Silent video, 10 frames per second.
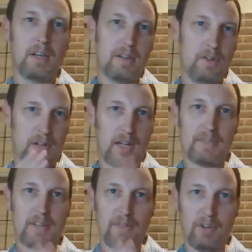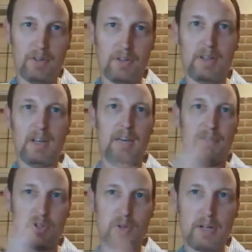you know, you have to
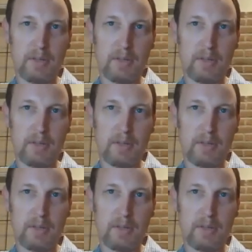train